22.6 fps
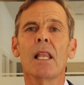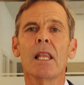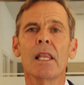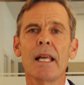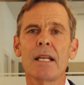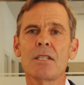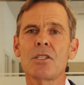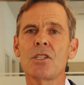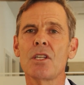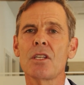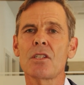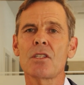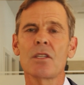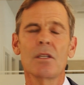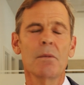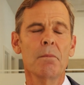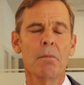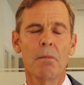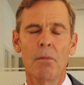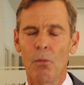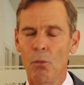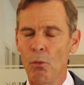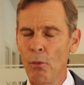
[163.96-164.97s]
let's
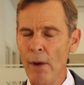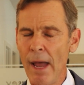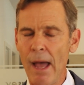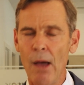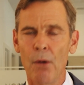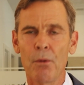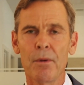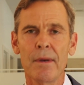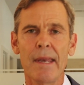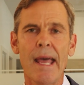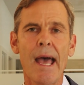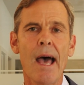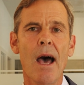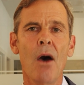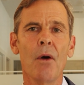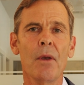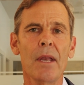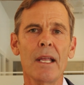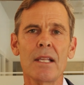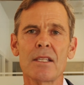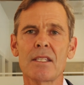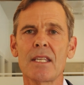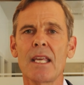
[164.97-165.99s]
just round
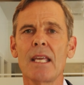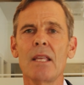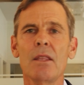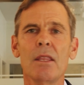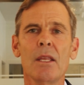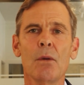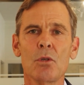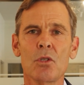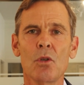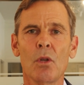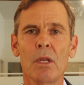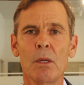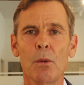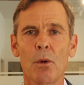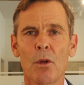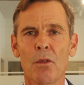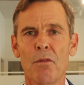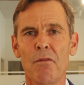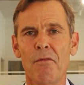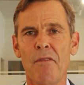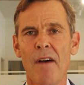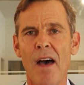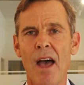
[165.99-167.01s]
down and say it was only
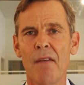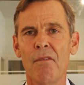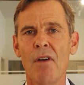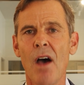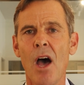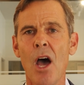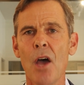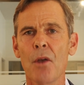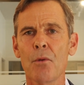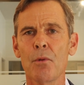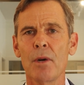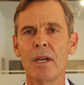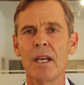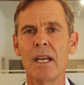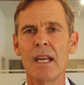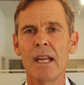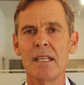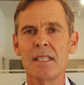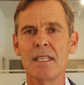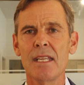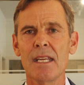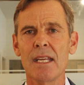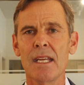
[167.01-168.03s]
worth five hundred
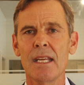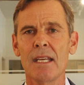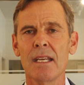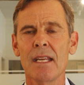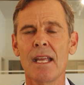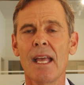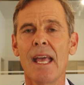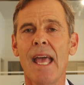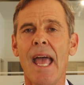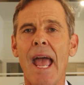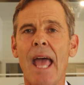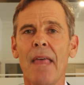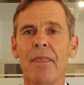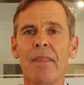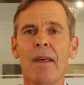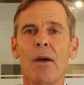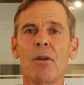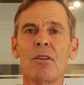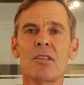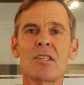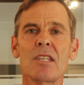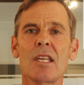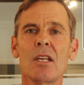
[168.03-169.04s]
eighteen, and
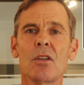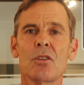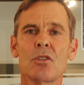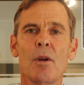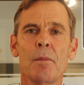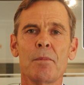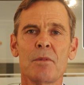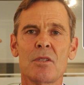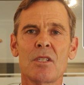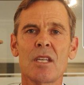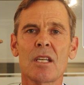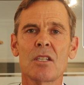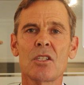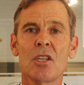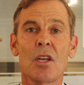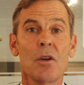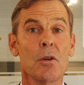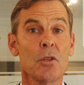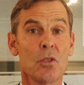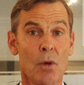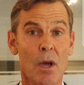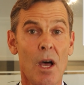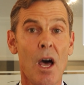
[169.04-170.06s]
the sales are up to six
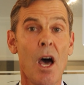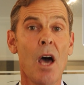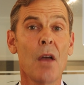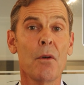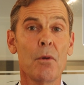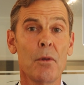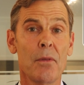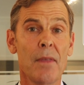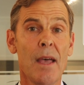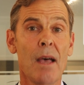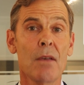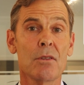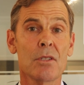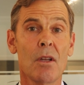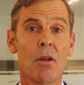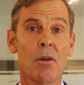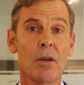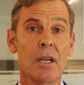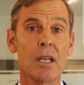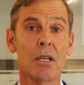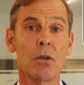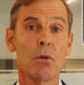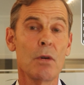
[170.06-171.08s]
hundred. So a one hundred thousand
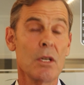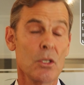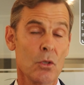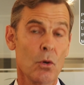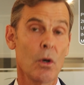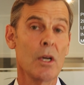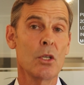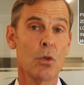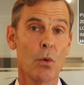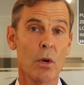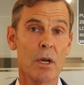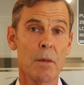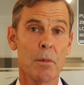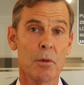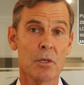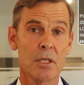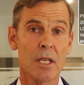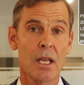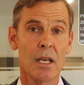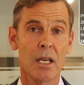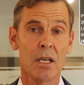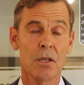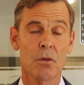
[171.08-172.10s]
dollar increase, or a twenty
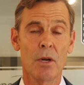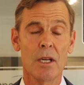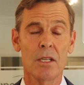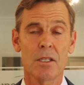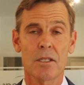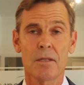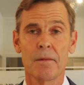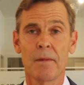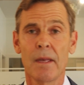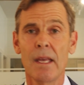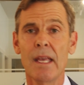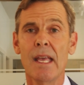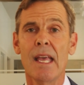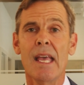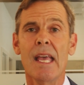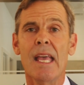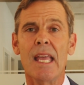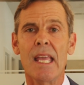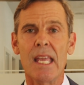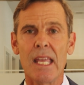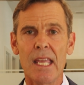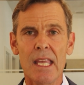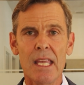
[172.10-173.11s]
percent increase.
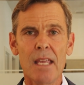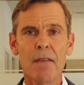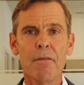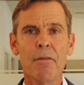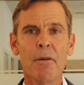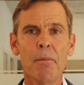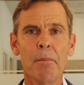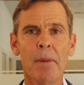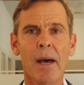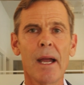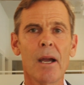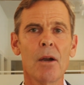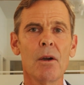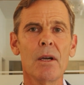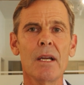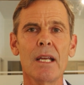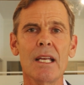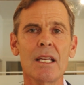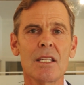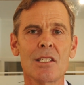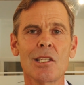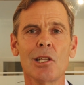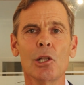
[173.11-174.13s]
If a buyer
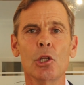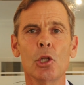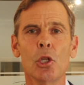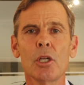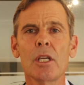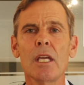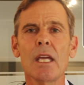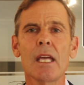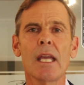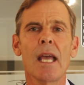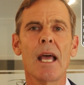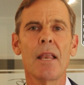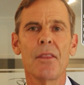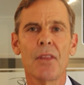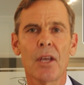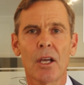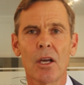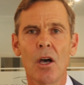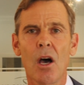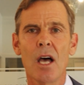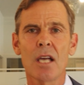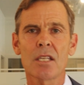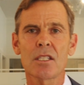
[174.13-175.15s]
is looking at the
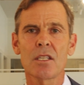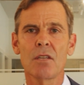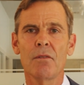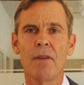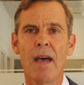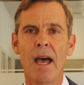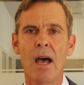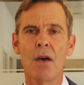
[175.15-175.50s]
cost of